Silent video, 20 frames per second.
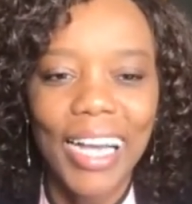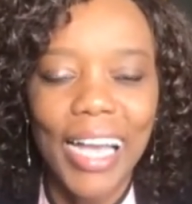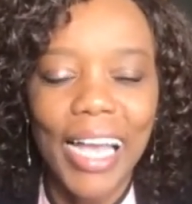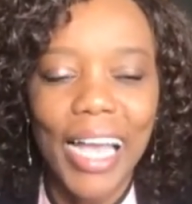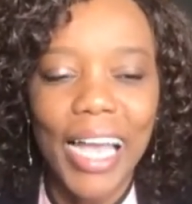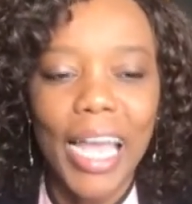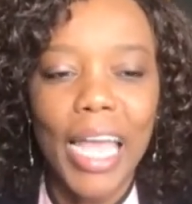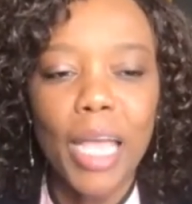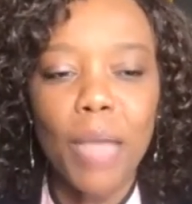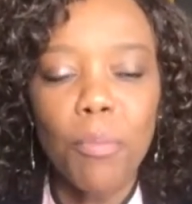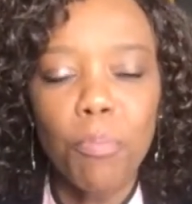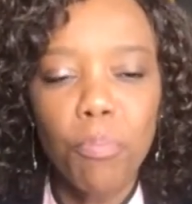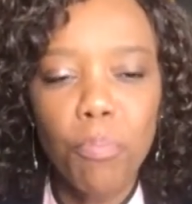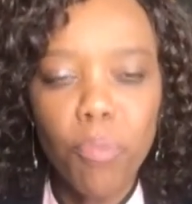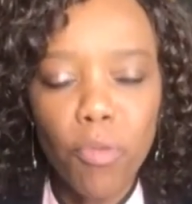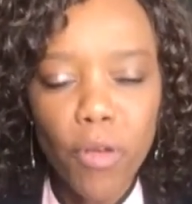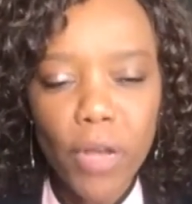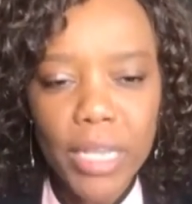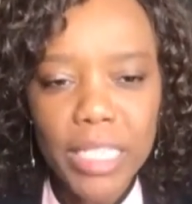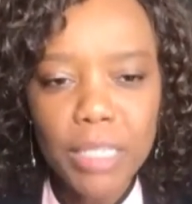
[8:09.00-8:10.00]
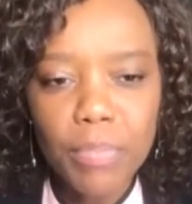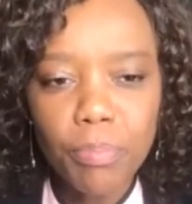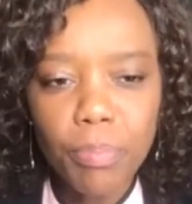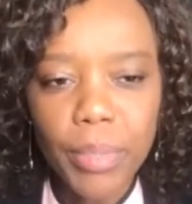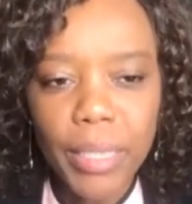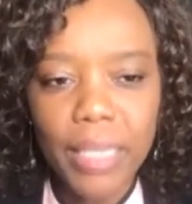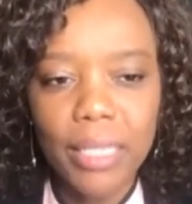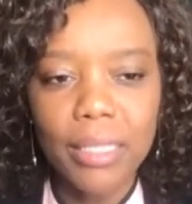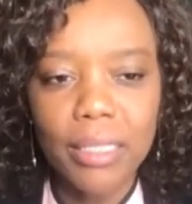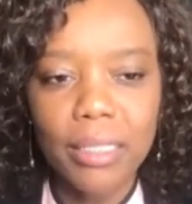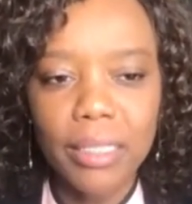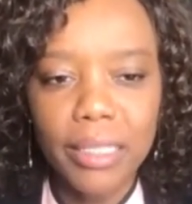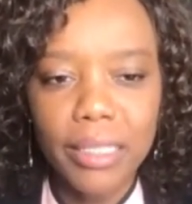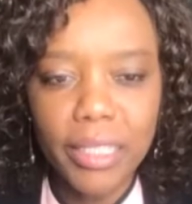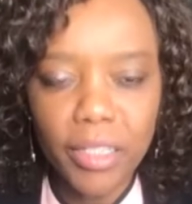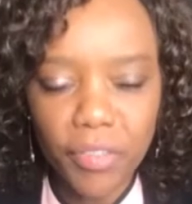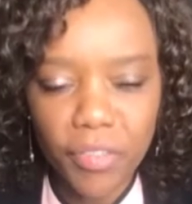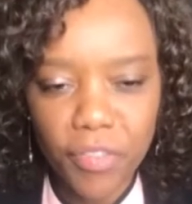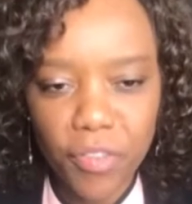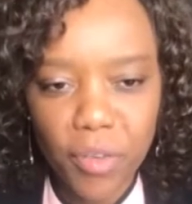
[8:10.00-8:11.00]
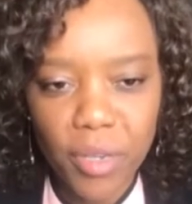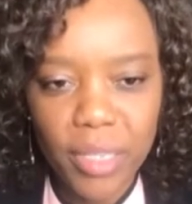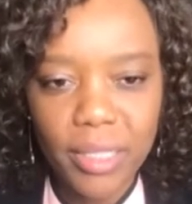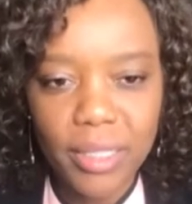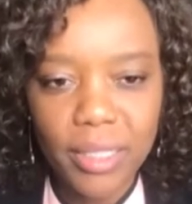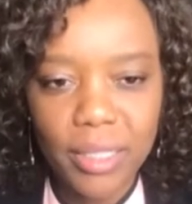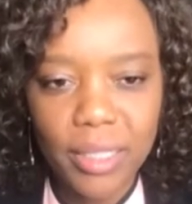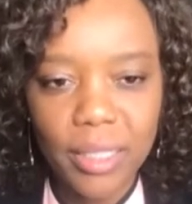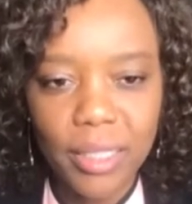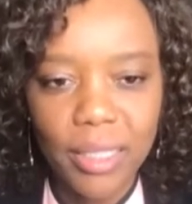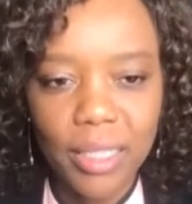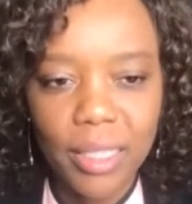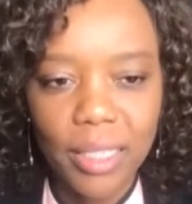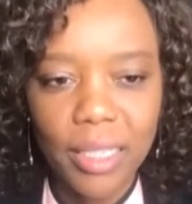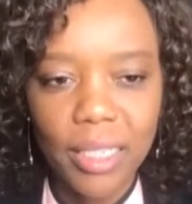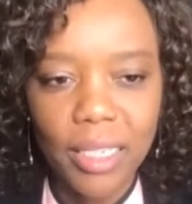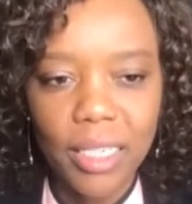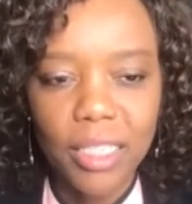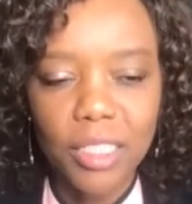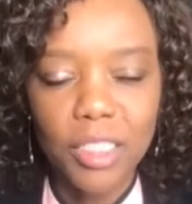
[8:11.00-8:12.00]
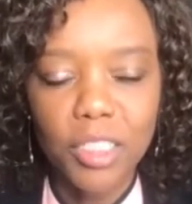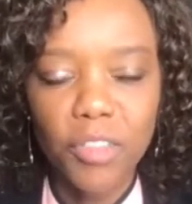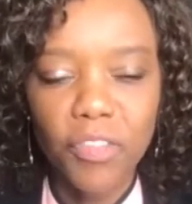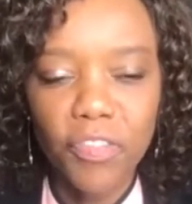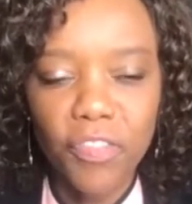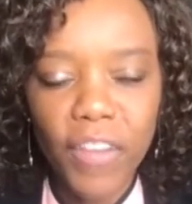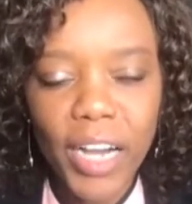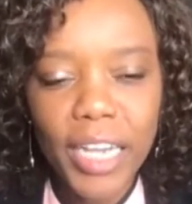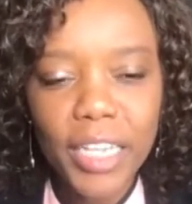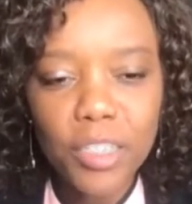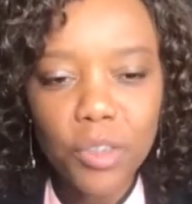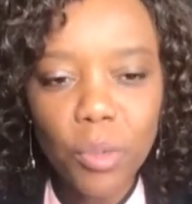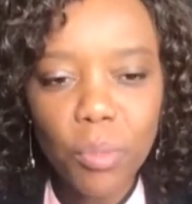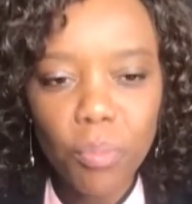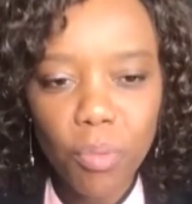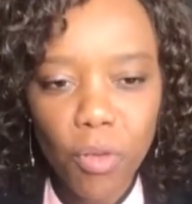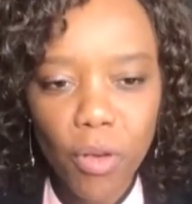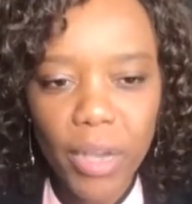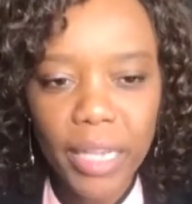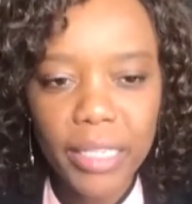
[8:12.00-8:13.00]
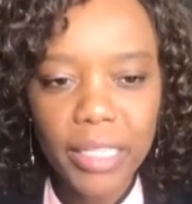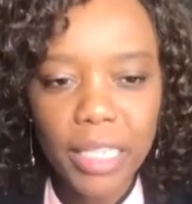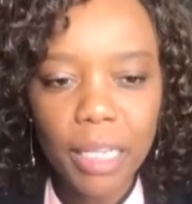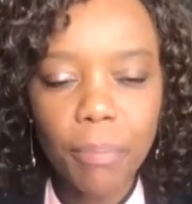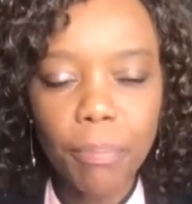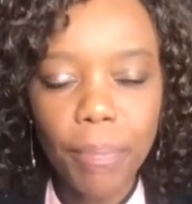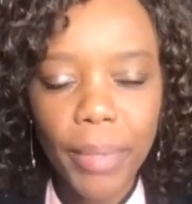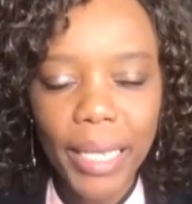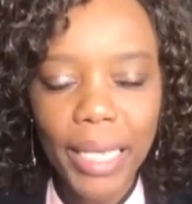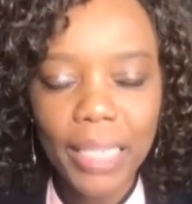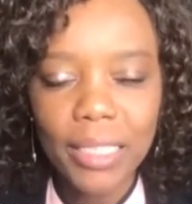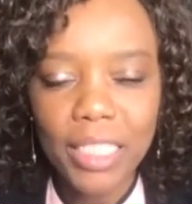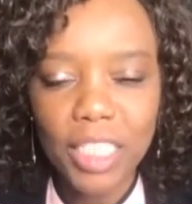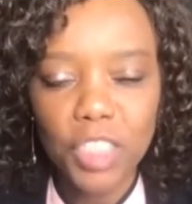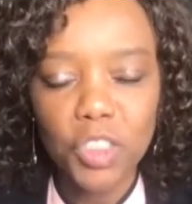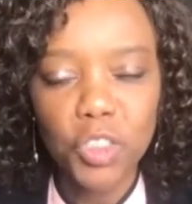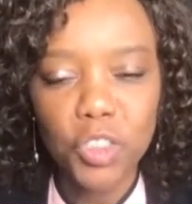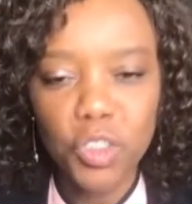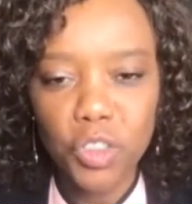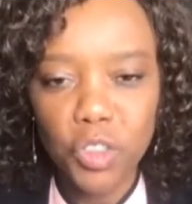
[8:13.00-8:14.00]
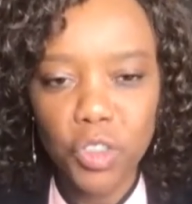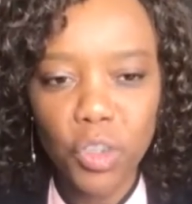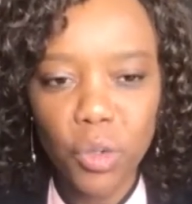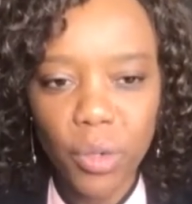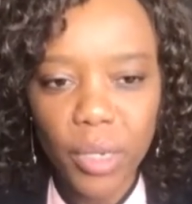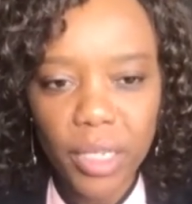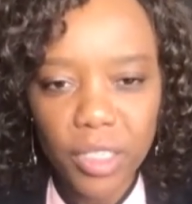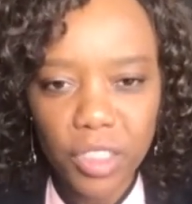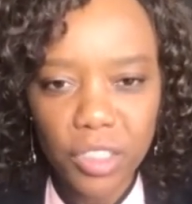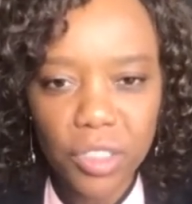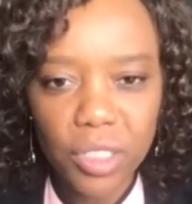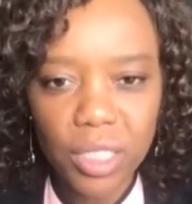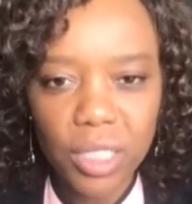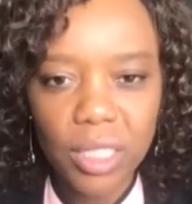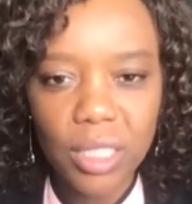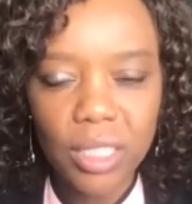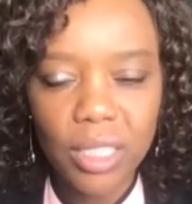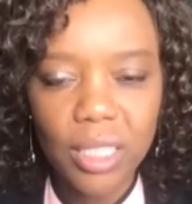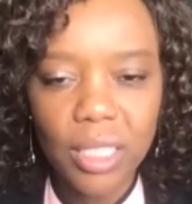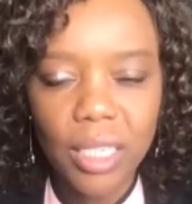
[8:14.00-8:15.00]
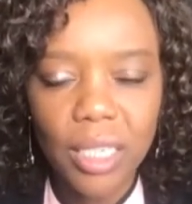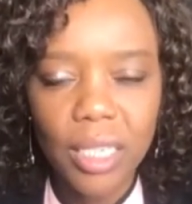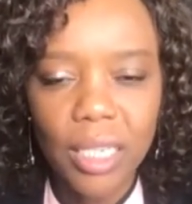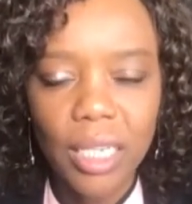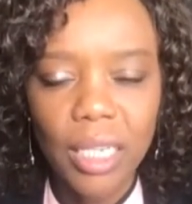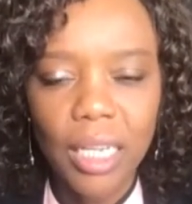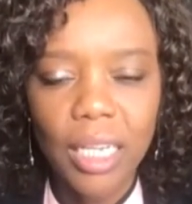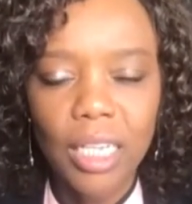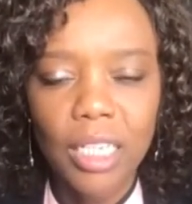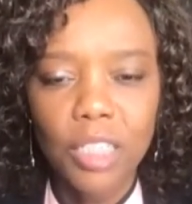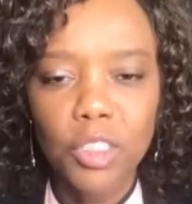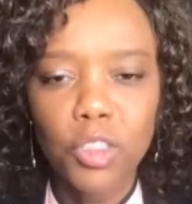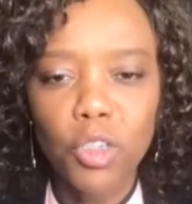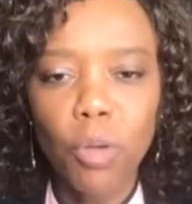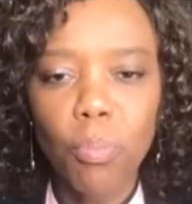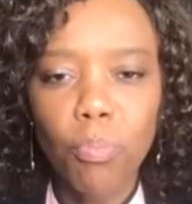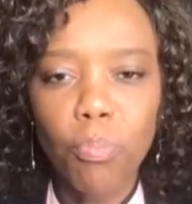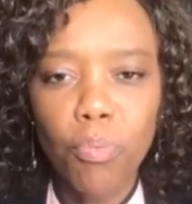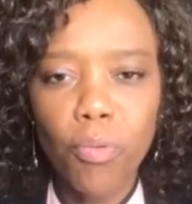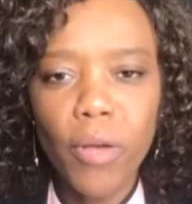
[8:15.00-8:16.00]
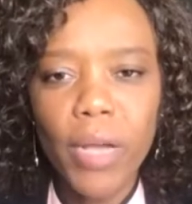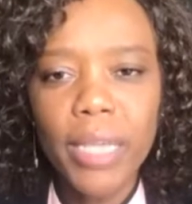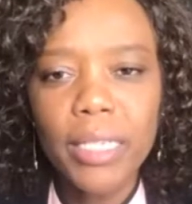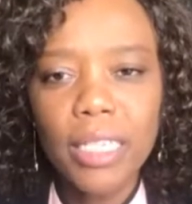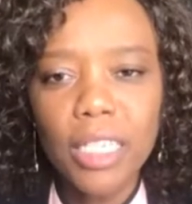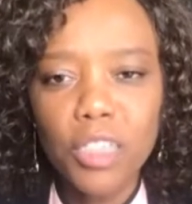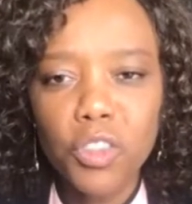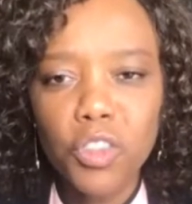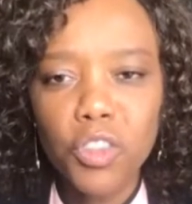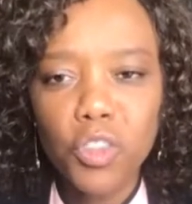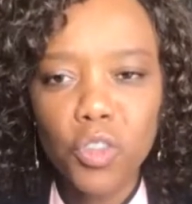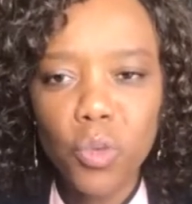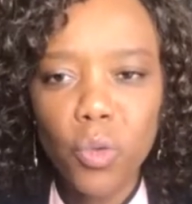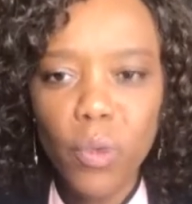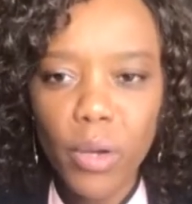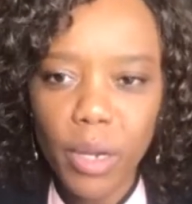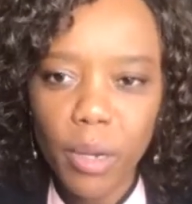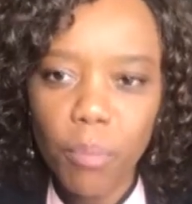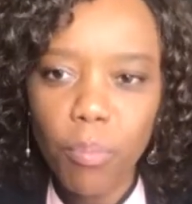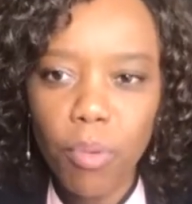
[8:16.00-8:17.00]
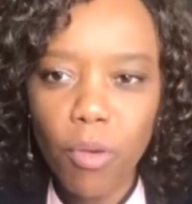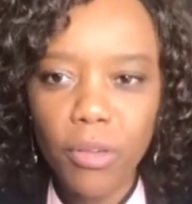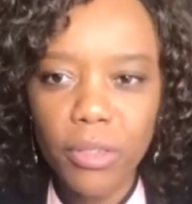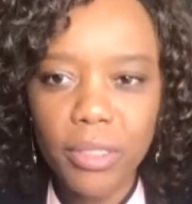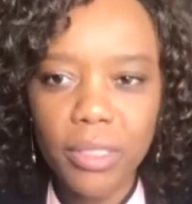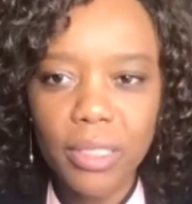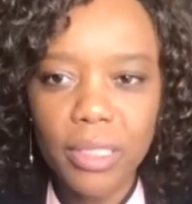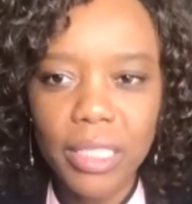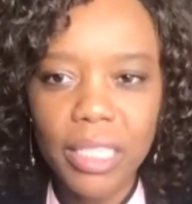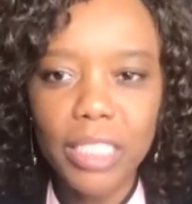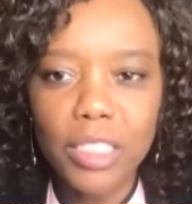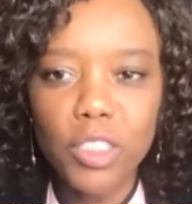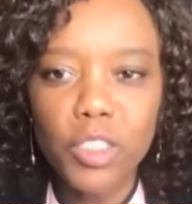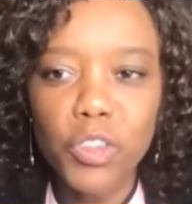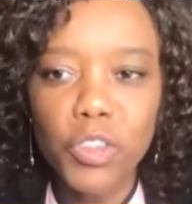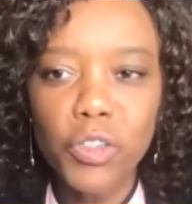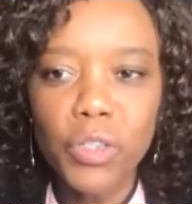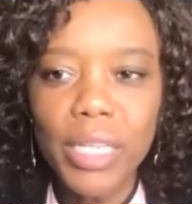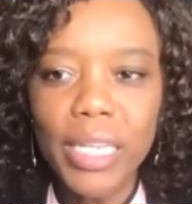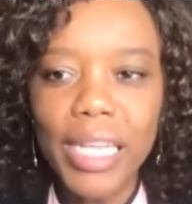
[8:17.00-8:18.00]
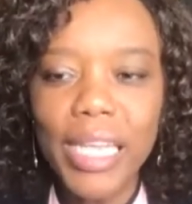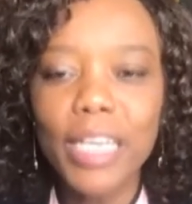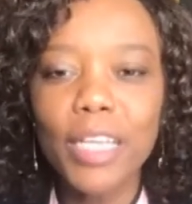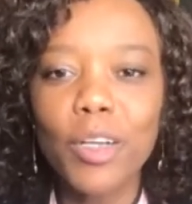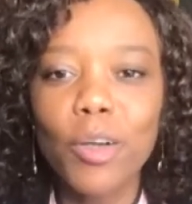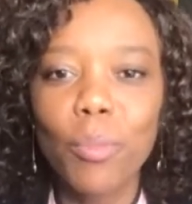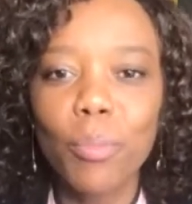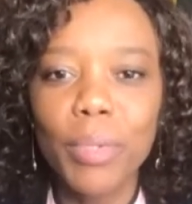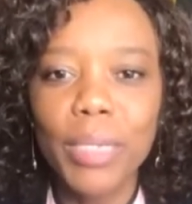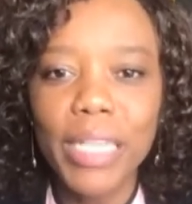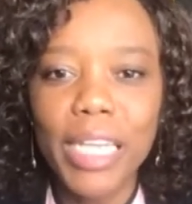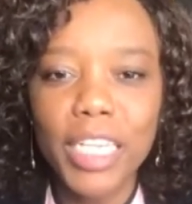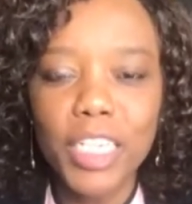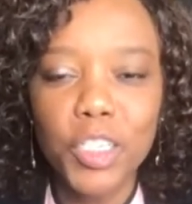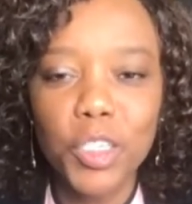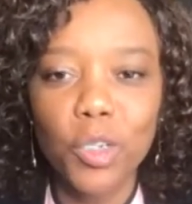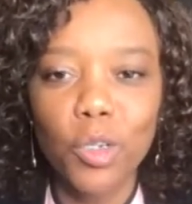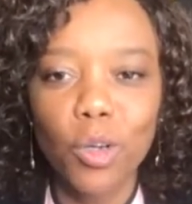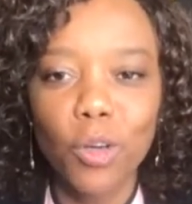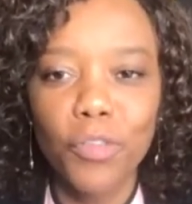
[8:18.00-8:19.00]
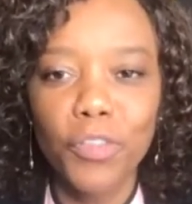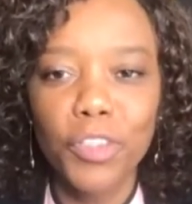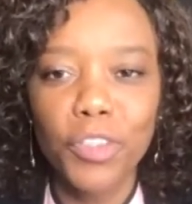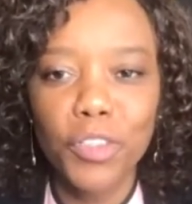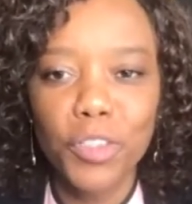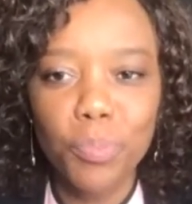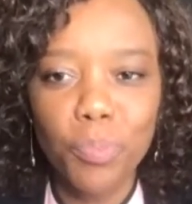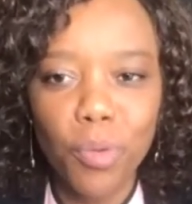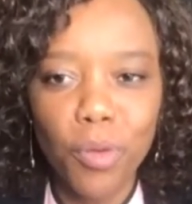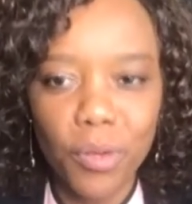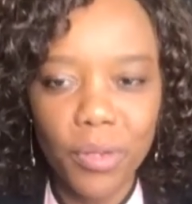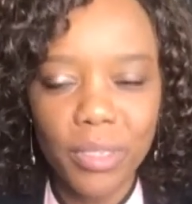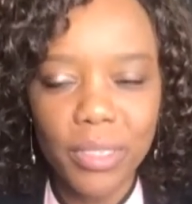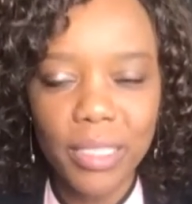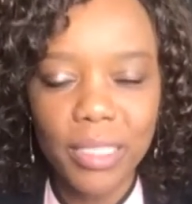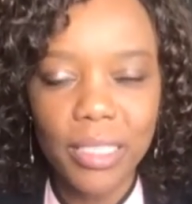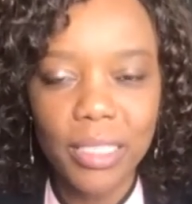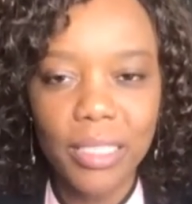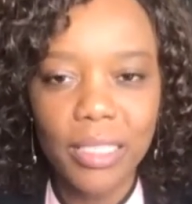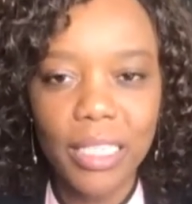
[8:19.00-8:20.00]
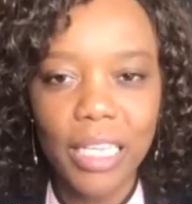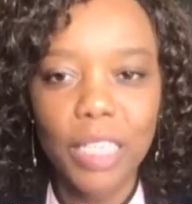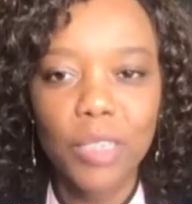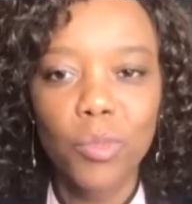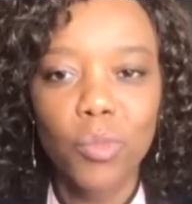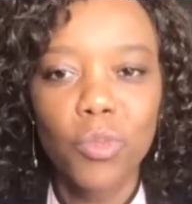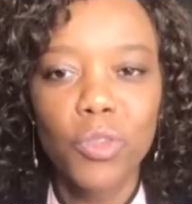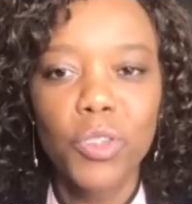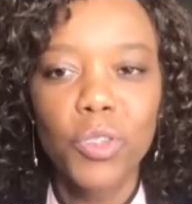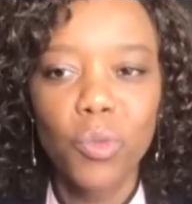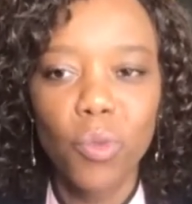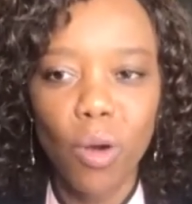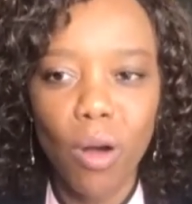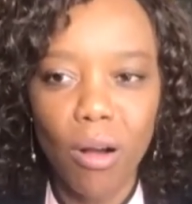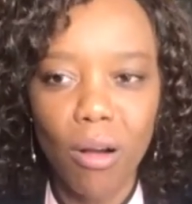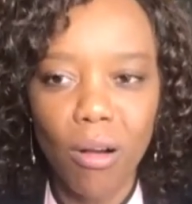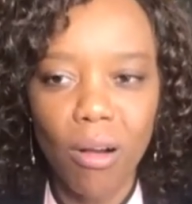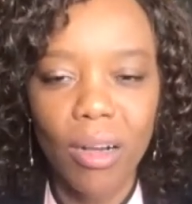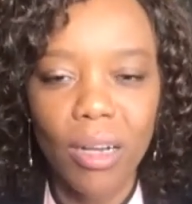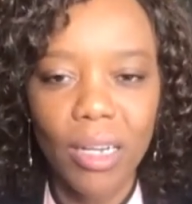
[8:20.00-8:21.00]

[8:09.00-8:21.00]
Embrace being different. Define your brand and pay attention to your energy. Your brand is so important. It's a unique combination of your experiences and who you are.